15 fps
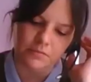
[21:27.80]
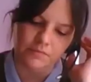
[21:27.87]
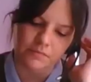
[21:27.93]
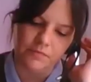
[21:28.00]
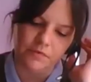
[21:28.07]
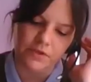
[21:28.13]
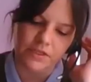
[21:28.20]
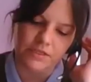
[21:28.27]

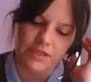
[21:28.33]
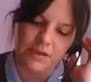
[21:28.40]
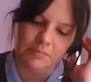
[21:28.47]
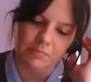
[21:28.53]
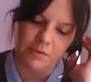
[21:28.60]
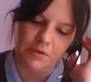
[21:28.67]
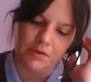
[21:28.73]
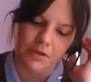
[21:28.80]
for
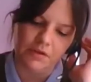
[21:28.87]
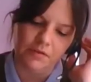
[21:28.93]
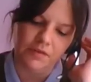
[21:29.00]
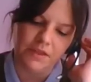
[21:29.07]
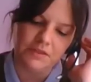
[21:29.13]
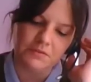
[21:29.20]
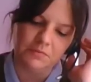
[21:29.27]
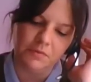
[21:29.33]
example, if
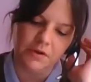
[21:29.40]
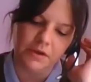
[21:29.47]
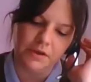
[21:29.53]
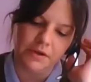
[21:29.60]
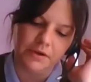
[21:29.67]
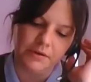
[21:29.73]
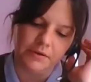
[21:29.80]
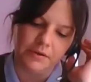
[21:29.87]
this
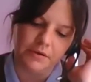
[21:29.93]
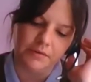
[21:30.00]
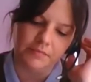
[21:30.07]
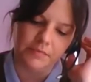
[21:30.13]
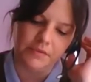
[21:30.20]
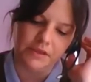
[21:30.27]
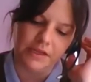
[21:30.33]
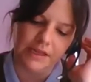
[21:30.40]
were
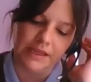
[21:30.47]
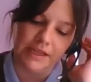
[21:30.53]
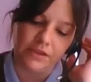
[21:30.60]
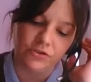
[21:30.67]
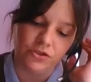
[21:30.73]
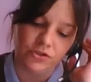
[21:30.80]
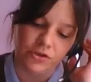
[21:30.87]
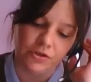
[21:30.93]
a
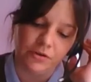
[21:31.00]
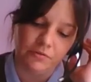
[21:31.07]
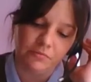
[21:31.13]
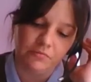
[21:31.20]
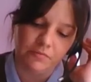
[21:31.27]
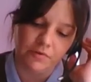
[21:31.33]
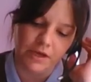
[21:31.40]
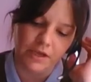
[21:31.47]
lecture,
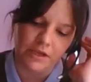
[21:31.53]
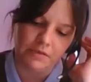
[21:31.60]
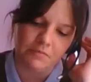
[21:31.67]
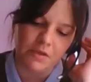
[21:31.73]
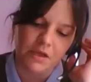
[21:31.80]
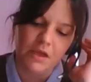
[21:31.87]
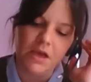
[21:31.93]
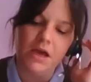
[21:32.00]
right,
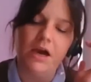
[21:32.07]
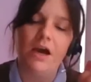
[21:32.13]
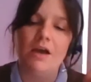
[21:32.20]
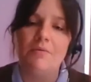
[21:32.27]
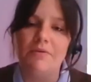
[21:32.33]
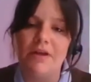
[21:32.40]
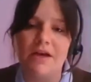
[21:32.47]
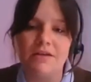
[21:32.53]

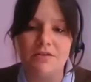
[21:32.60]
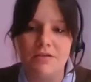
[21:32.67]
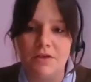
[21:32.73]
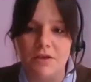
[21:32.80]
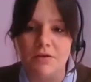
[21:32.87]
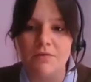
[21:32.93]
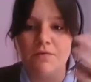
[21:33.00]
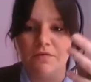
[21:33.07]
I would ask
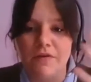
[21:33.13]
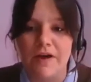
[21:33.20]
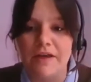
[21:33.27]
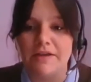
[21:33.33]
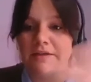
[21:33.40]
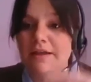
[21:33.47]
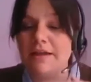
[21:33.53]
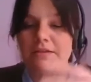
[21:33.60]
you,
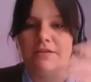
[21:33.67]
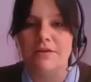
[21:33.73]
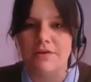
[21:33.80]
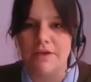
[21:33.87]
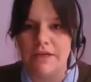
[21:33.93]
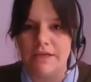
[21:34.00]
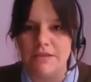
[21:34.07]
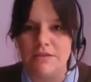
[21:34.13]
fine, that's
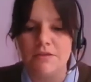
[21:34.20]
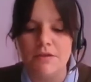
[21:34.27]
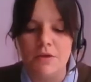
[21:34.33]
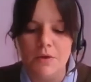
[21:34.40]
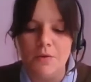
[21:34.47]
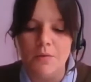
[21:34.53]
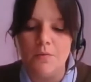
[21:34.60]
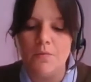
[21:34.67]
great.
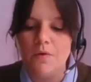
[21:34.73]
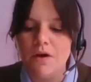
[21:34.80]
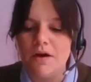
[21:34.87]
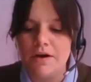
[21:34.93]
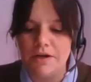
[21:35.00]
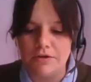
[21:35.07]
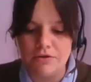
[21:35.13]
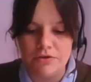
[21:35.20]
What
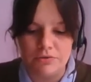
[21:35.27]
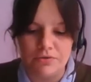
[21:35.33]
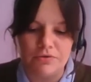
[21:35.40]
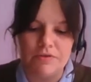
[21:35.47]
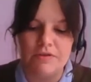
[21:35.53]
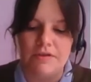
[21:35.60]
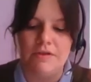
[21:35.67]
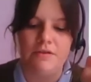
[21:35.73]
are your
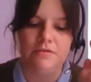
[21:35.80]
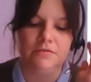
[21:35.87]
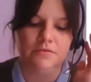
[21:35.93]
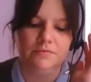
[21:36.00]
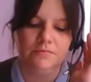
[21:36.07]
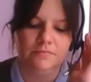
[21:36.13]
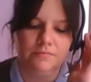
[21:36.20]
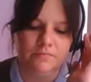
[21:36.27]
sources?